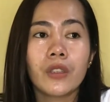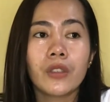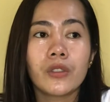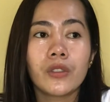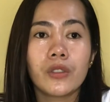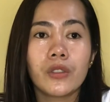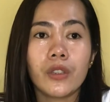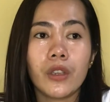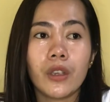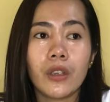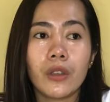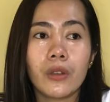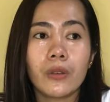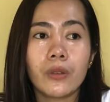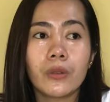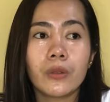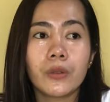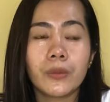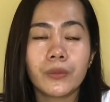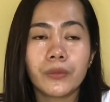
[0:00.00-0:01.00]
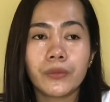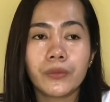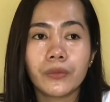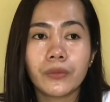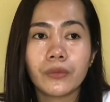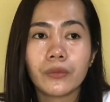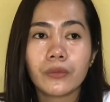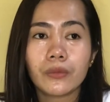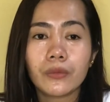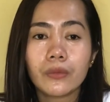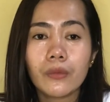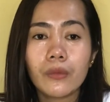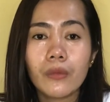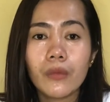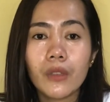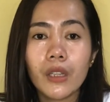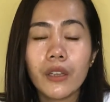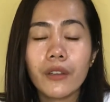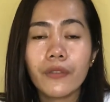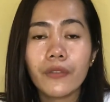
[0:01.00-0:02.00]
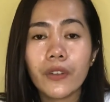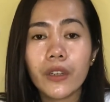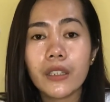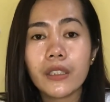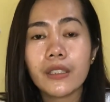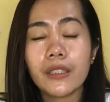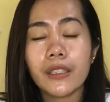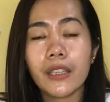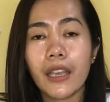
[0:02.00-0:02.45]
So, first